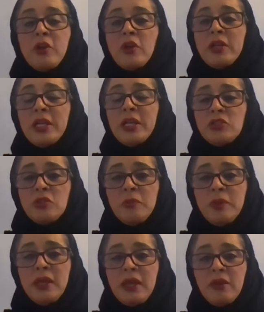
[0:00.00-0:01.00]
There needs to
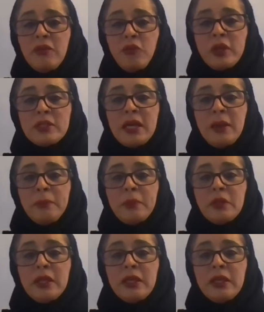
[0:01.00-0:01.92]
be, for example,